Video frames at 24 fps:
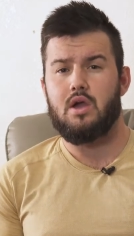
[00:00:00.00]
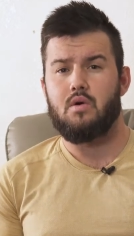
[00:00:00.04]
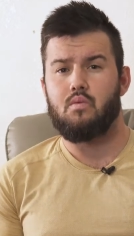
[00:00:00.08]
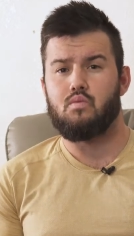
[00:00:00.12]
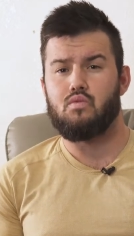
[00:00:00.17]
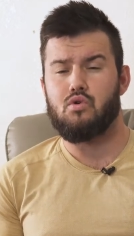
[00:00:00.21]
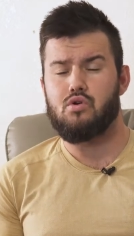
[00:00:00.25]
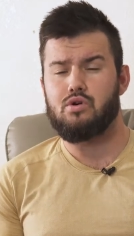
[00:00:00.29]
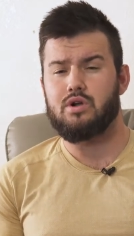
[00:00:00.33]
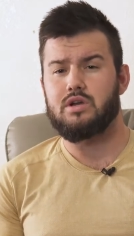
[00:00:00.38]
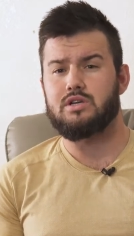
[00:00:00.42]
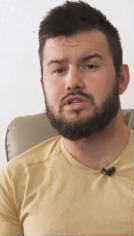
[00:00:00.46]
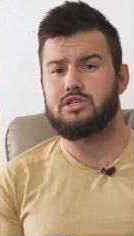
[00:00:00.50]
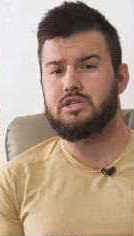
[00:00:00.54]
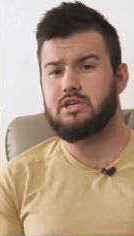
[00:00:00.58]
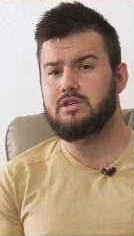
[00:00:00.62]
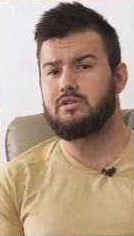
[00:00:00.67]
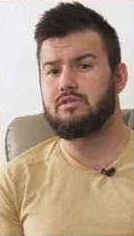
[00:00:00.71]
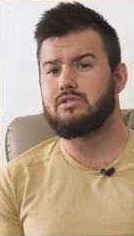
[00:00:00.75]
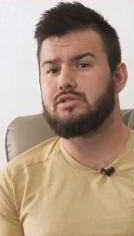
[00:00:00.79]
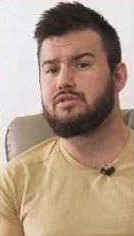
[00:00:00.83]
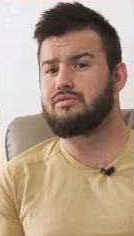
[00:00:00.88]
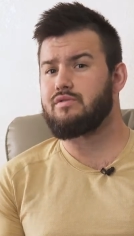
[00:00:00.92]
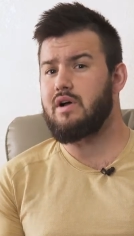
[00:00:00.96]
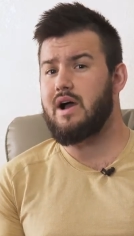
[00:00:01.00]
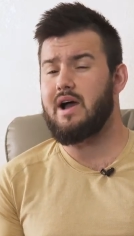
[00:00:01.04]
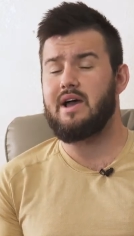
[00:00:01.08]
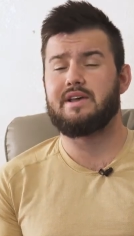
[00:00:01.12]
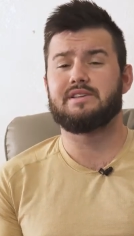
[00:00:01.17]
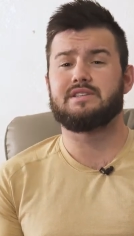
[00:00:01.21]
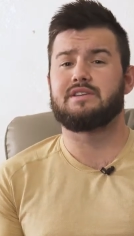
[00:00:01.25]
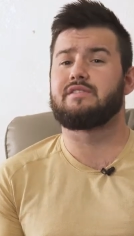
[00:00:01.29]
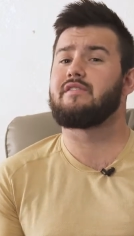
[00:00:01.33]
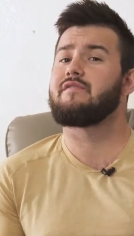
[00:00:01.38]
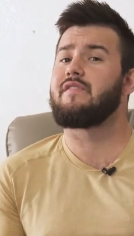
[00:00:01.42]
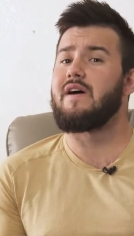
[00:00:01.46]
will continue to
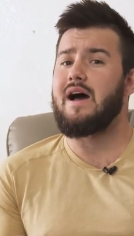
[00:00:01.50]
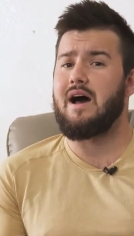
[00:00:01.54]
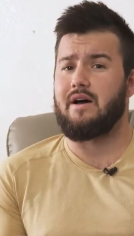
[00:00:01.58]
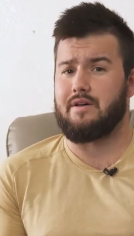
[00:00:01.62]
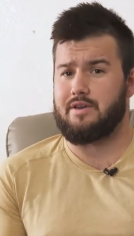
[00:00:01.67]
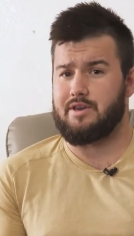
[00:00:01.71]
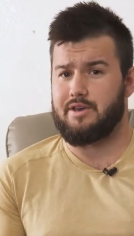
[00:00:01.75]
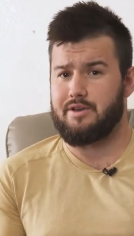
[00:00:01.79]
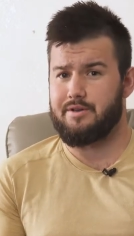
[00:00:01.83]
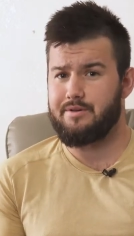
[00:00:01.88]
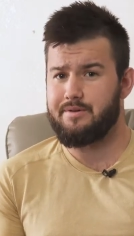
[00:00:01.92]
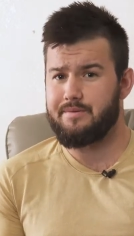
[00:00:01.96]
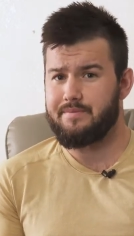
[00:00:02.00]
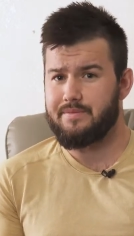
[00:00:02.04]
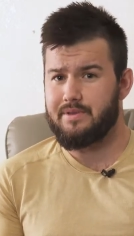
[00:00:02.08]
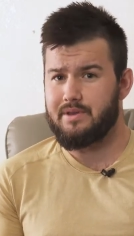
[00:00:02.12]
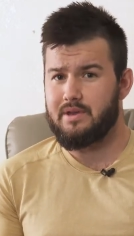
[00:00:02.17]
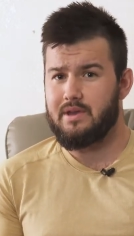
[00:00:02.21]
rise in value